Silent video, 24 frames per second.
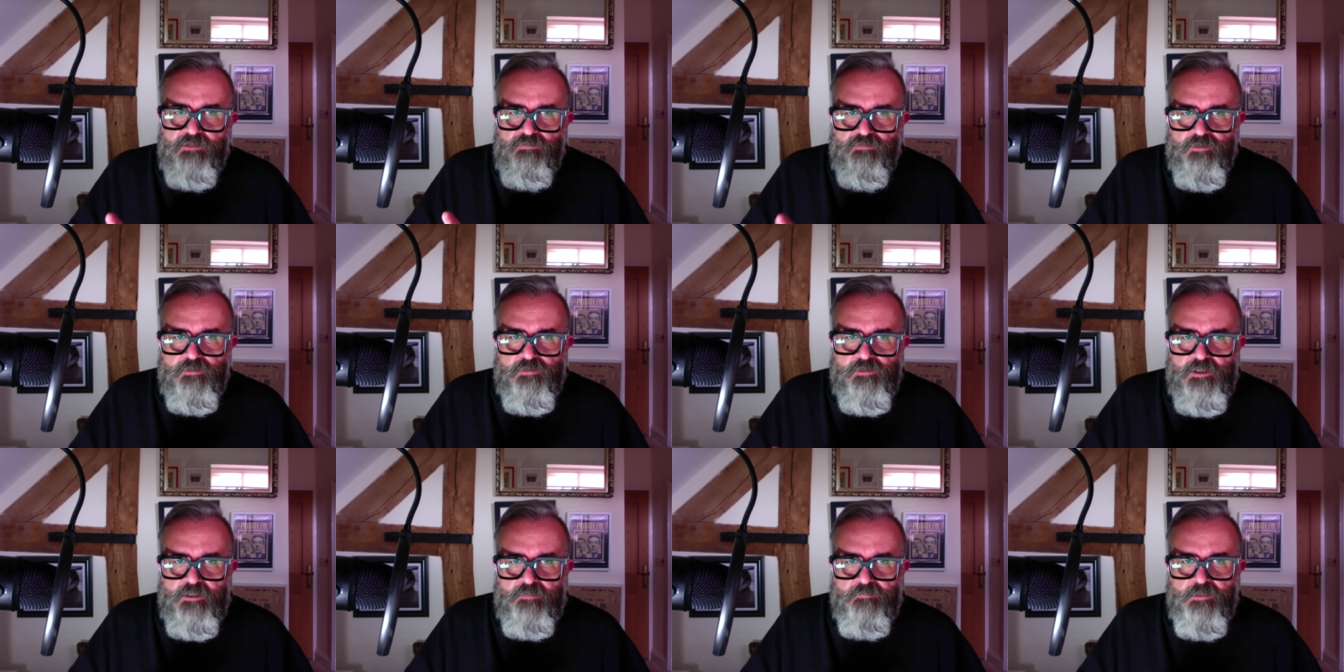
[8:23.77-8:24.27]

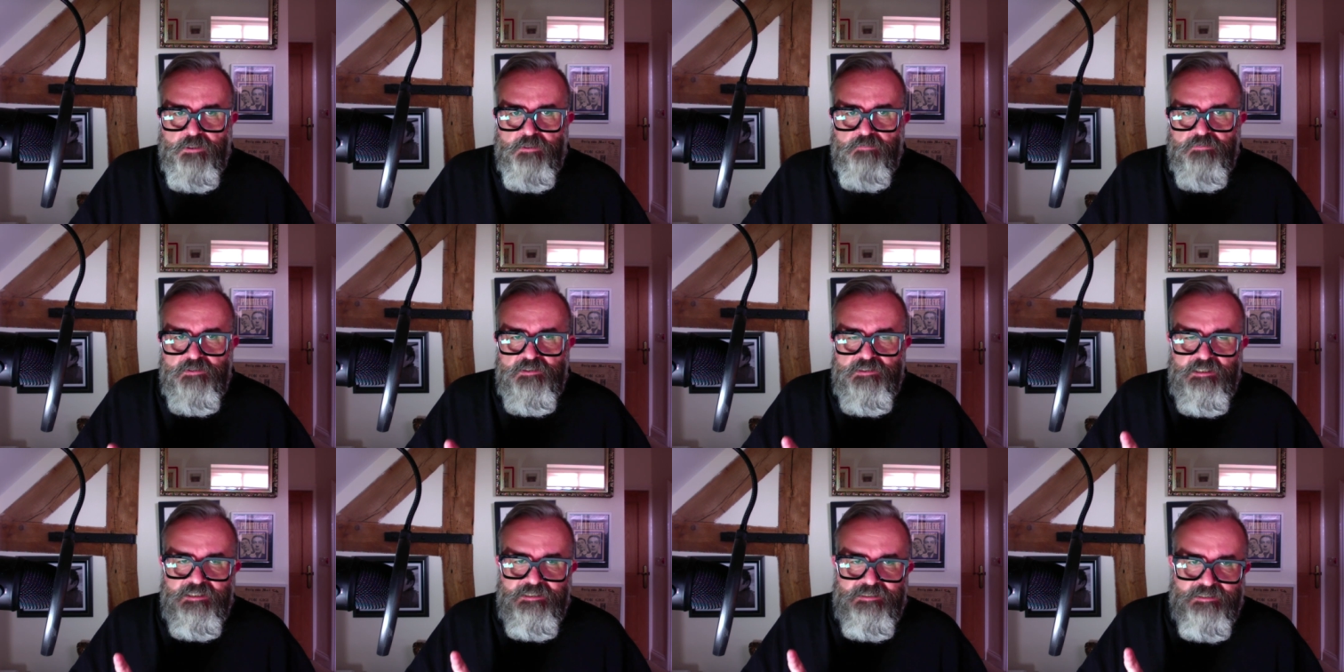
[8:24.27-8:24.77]
crucially, whether
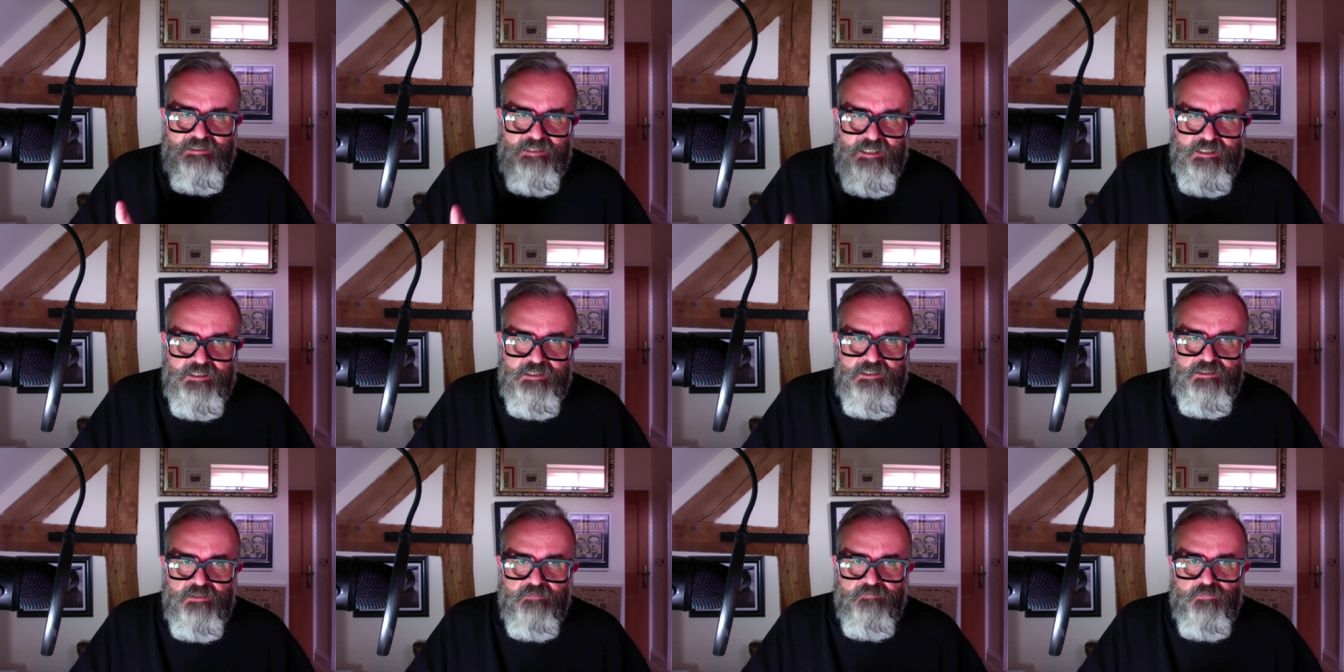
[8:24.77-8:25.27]
it's an
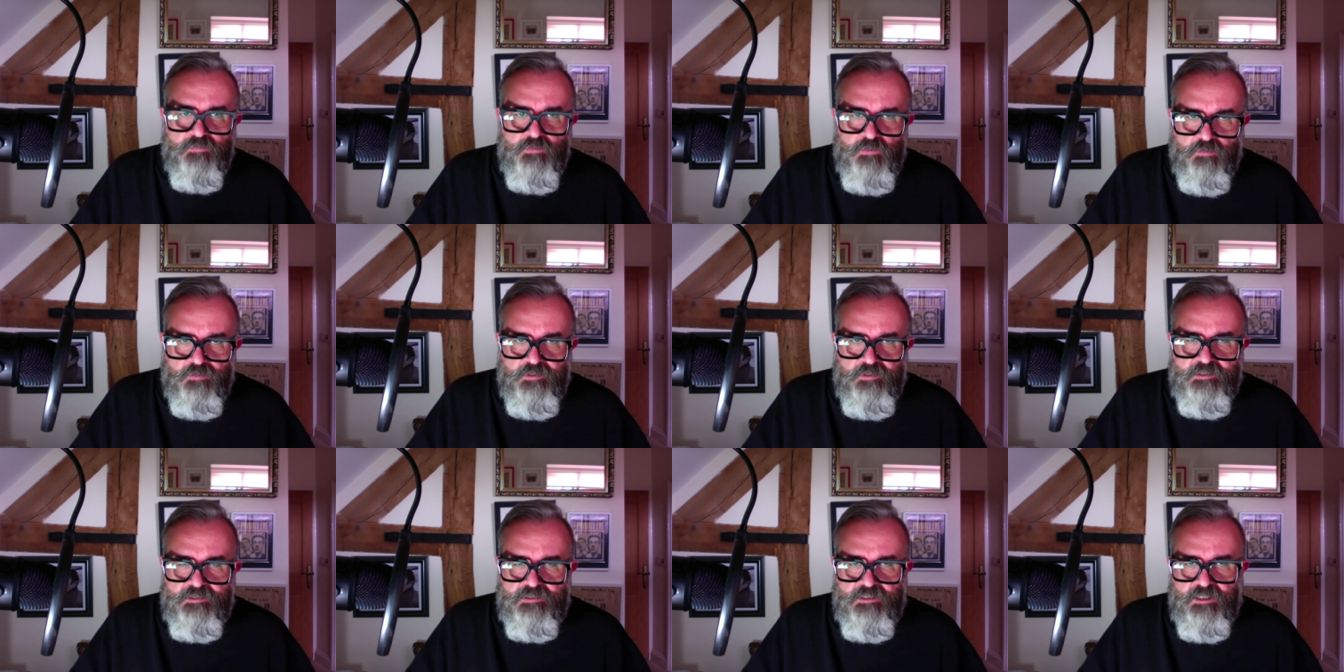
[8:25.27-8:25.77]
executive or
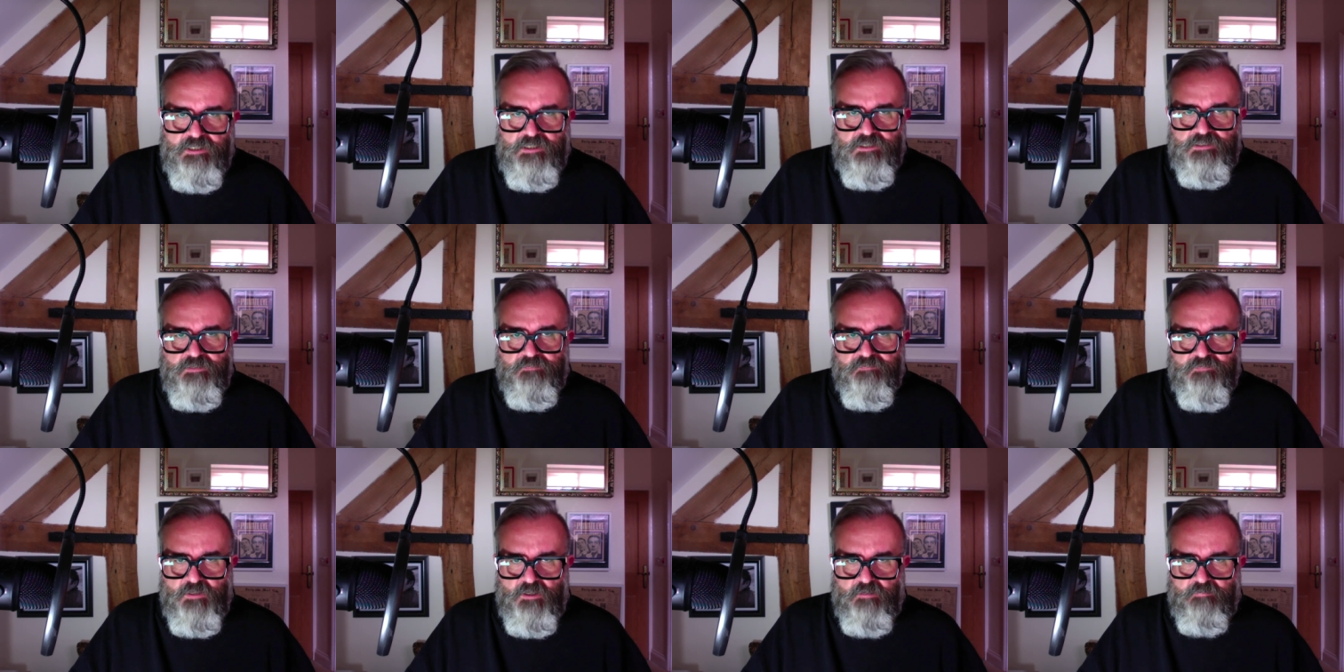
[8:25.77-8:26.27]

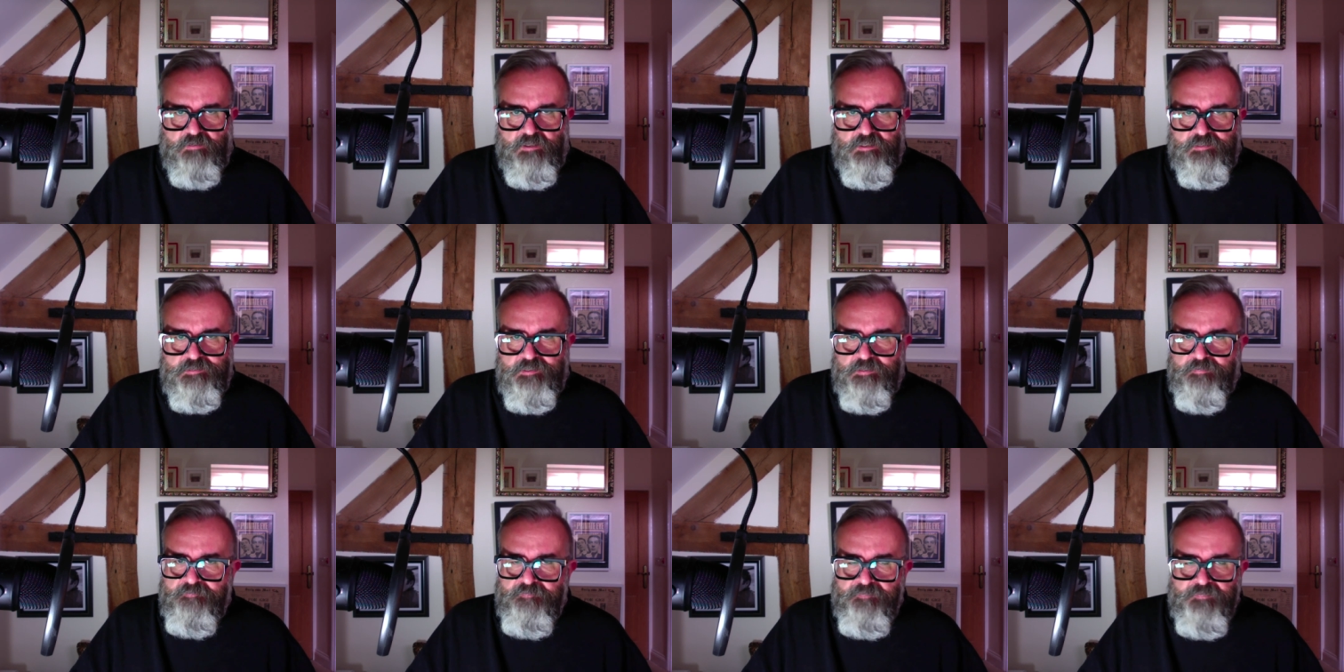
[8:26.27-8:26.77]
non-executive
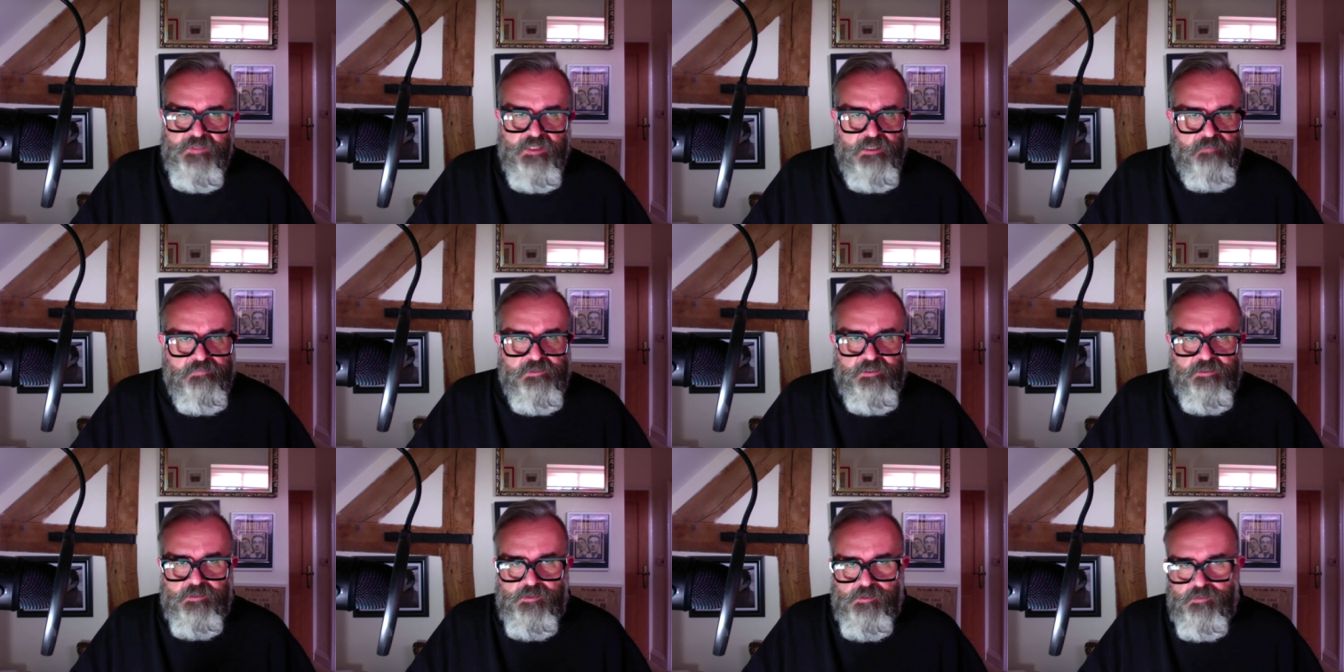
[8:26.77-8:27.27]
director,
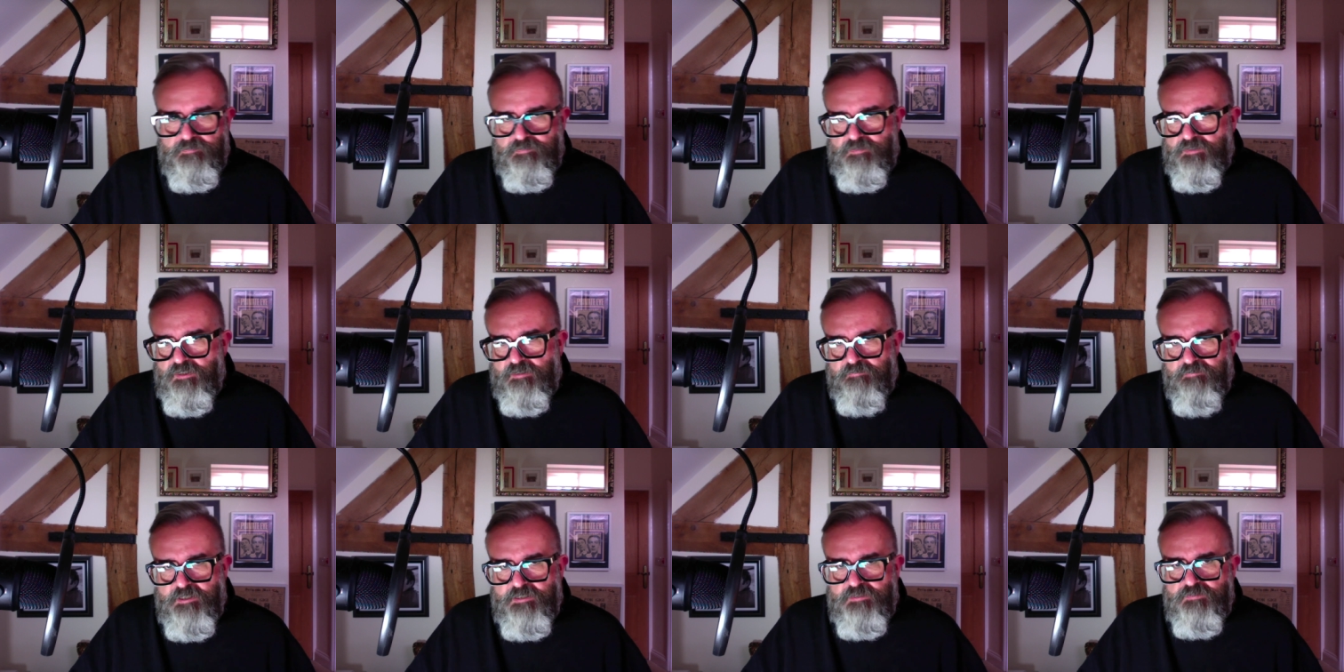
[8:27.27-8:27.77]
but a
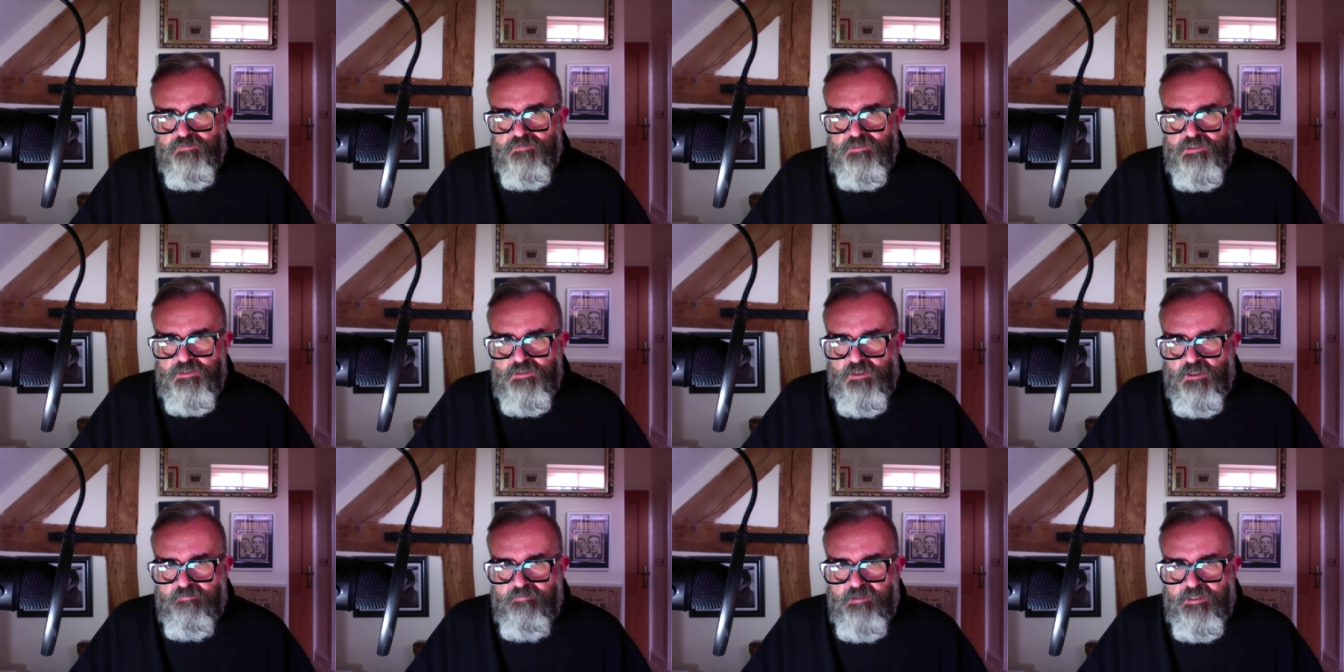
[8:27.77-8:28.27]
director is a
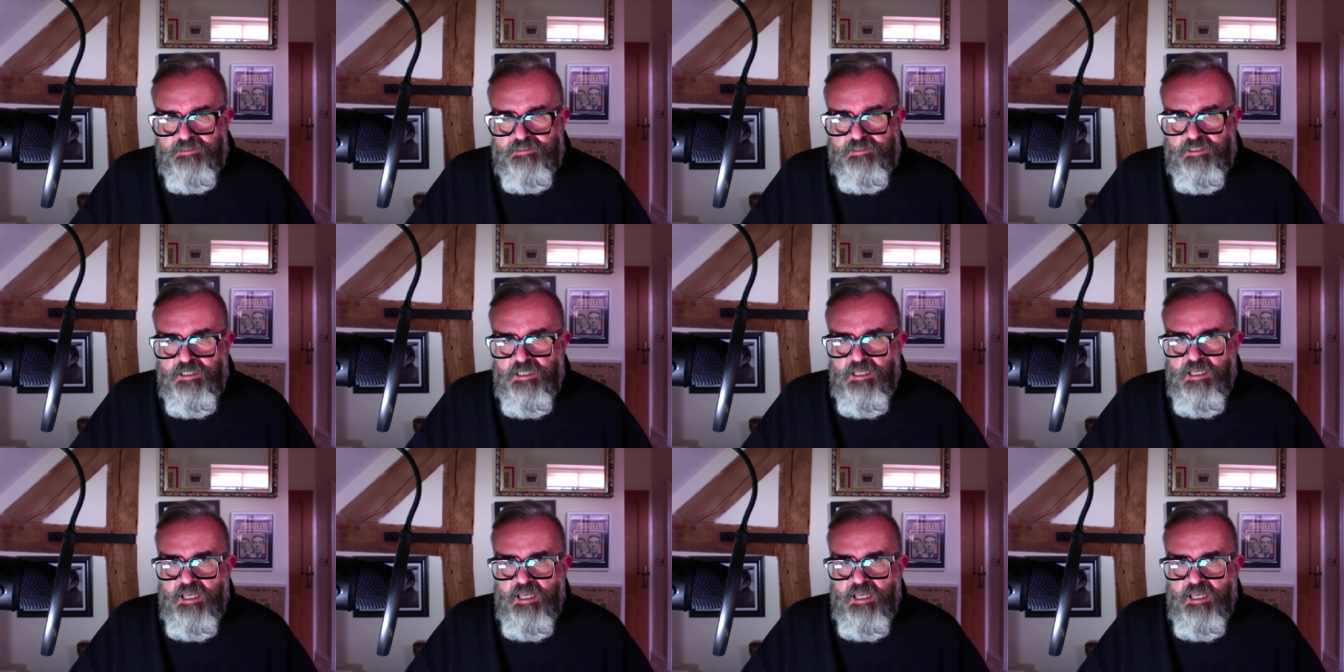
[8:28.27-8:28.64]
director.